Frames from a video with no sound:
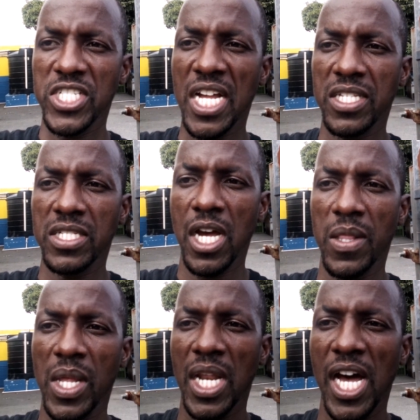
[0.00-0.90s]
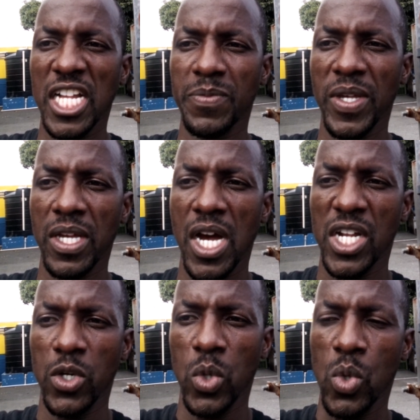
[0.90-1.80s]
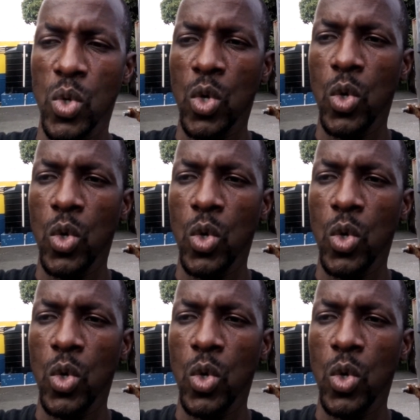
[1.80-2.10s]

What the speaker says: Chances are the large mangano